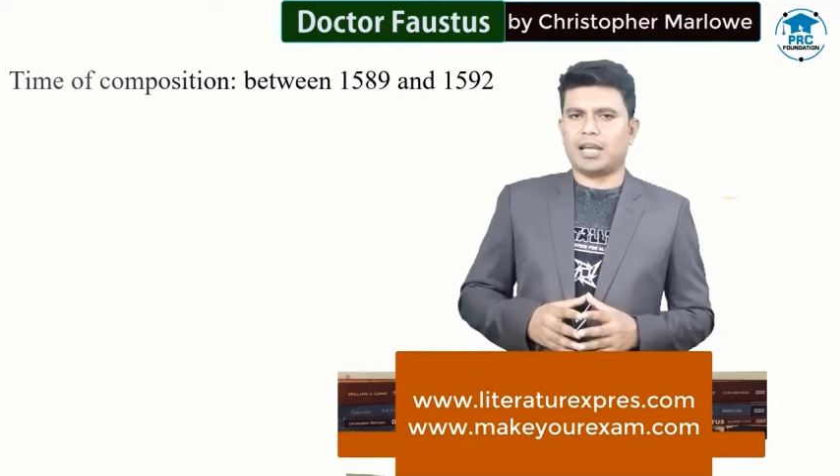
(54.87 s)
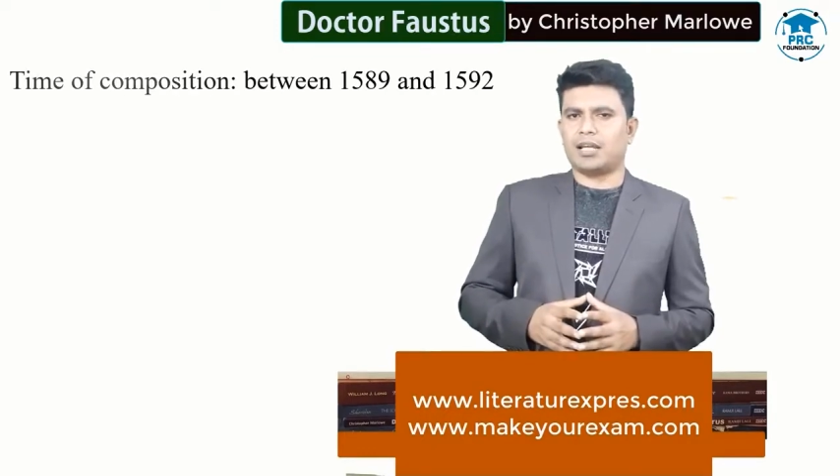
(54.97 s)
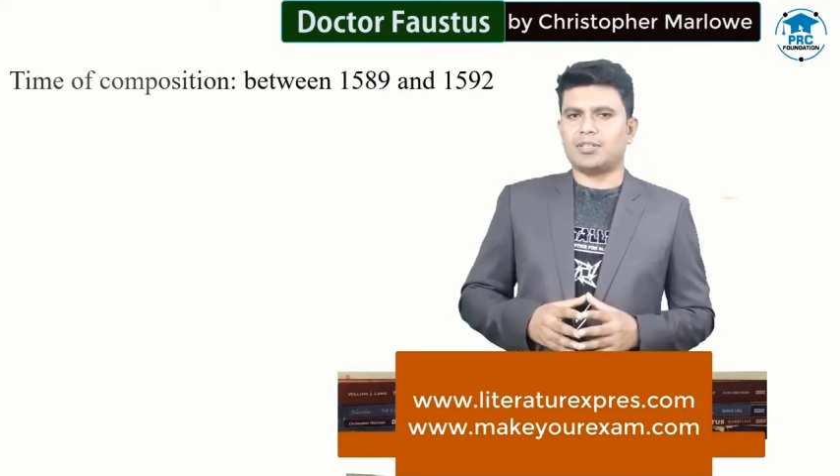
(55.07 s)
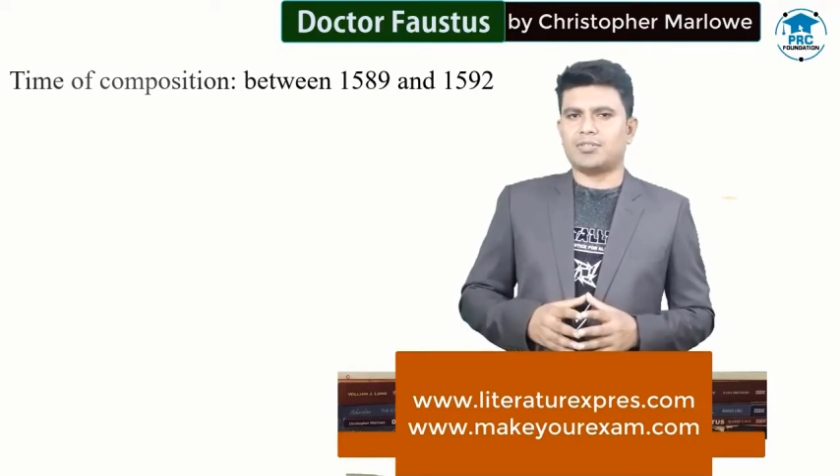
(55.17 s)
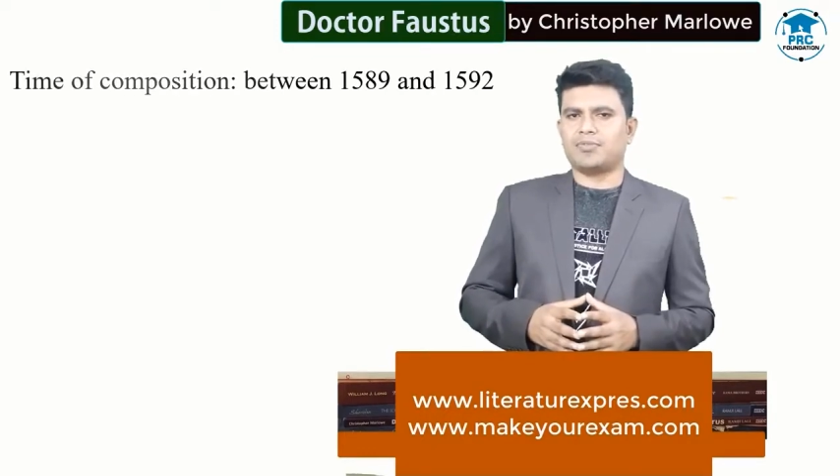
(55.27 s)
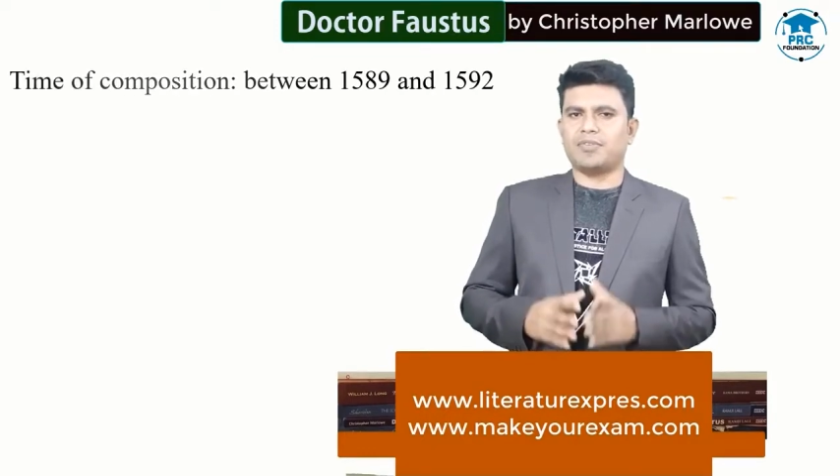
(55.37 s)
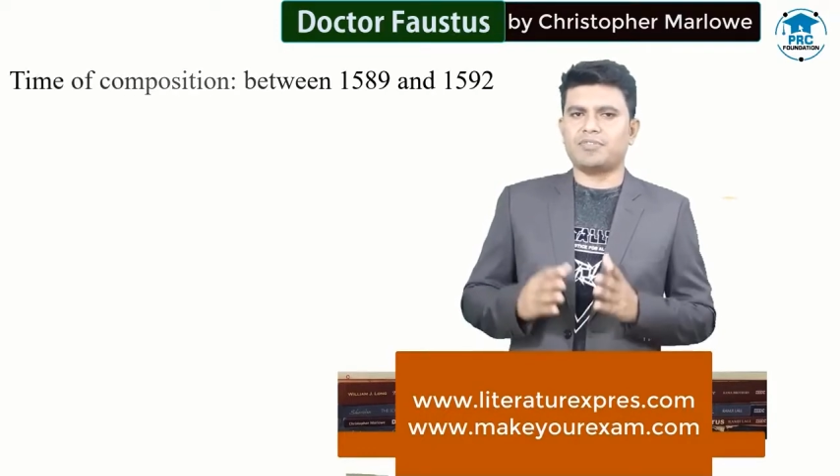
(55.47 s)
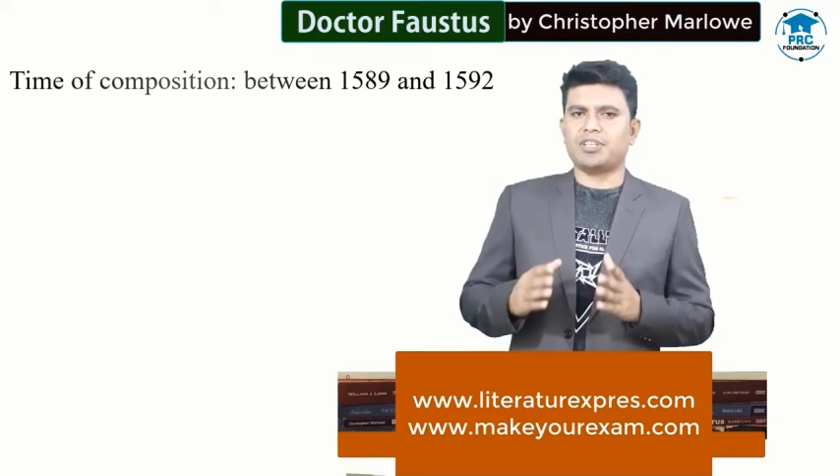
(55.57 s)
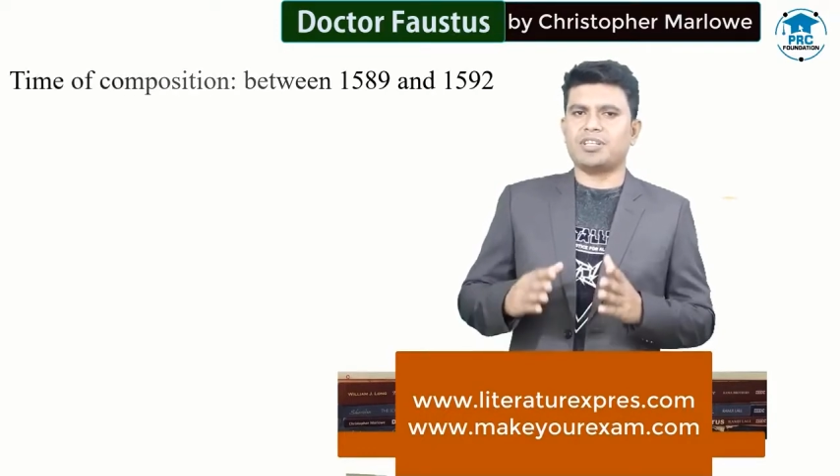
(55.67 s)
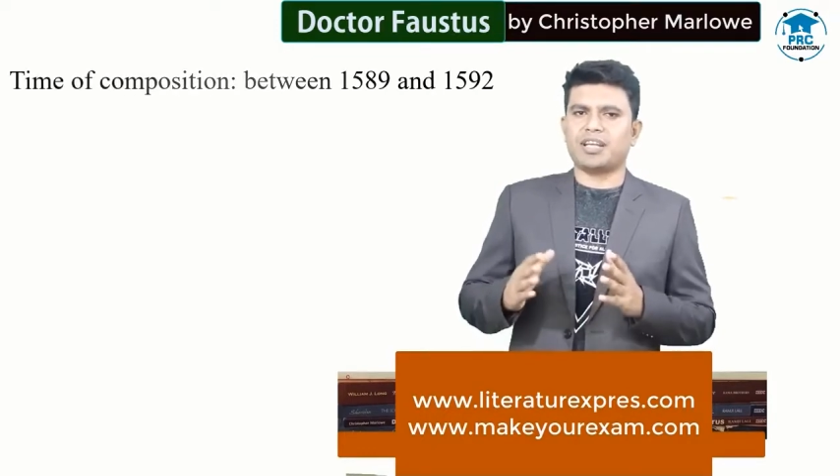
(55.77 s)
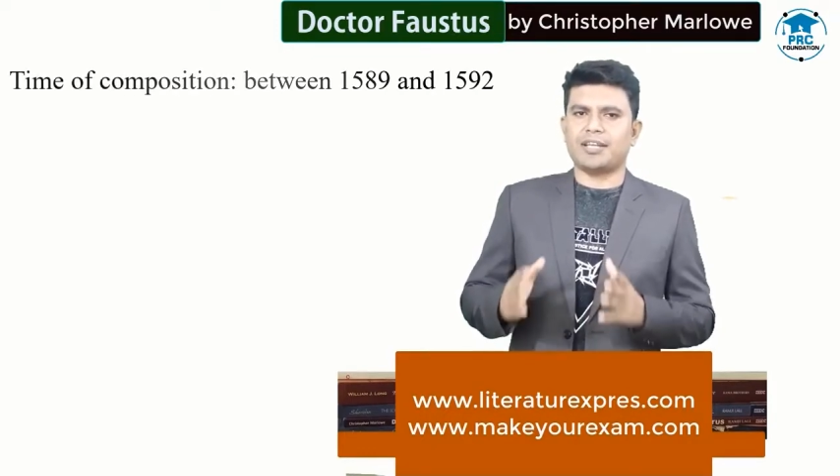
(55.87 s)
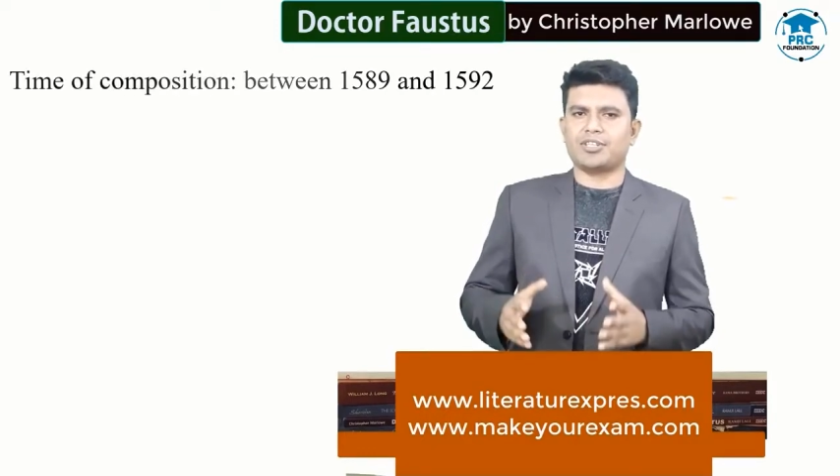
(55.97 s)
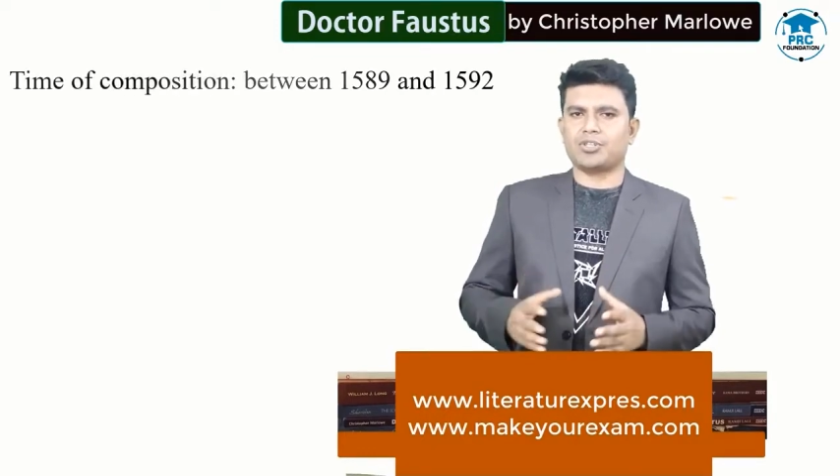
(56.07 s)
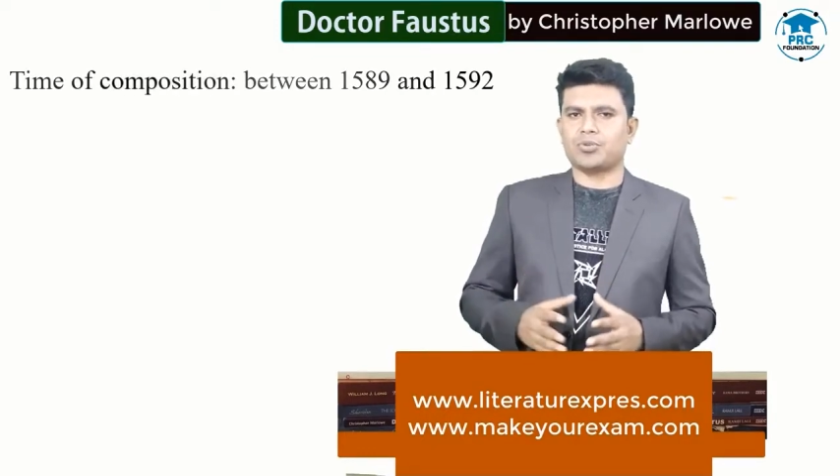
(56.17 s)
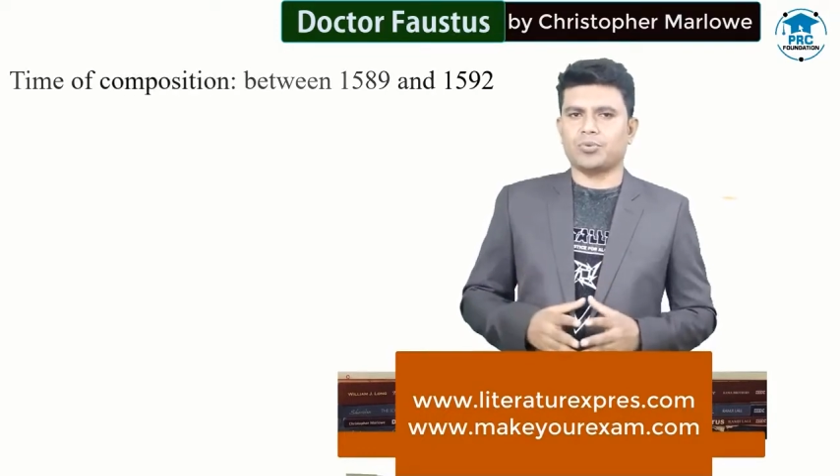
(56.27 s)
and
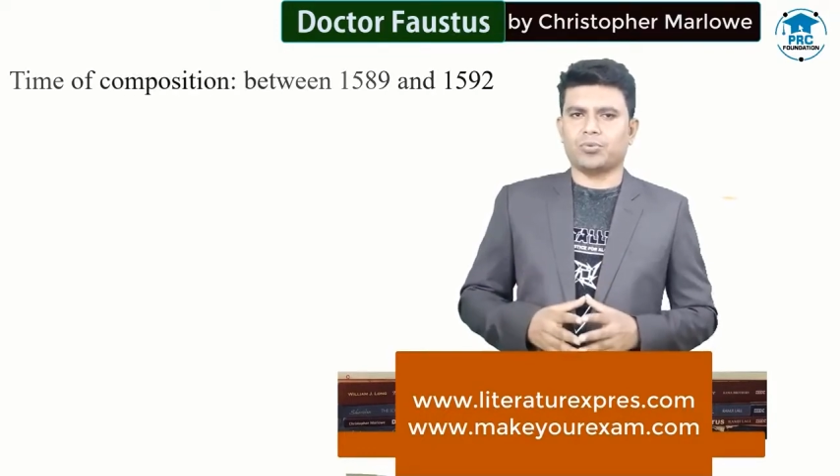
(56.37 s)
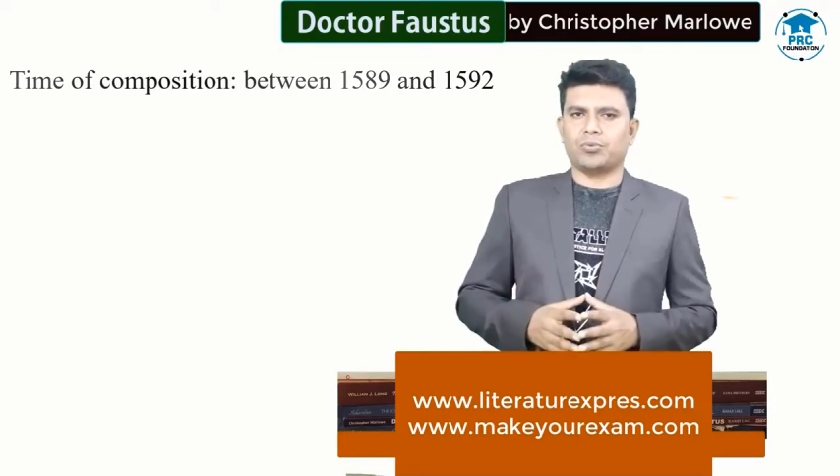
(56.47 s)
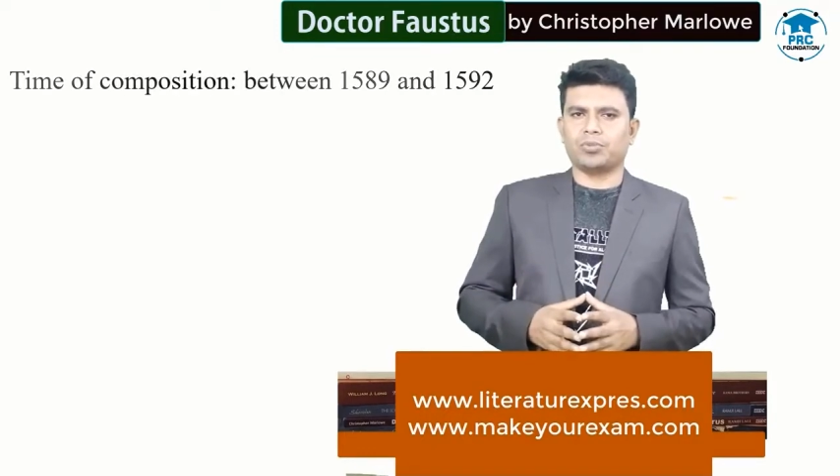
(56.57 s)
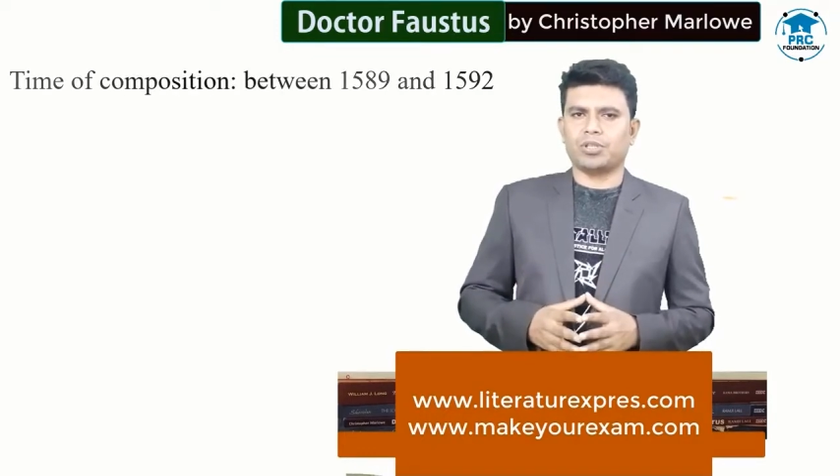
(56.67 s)
1592.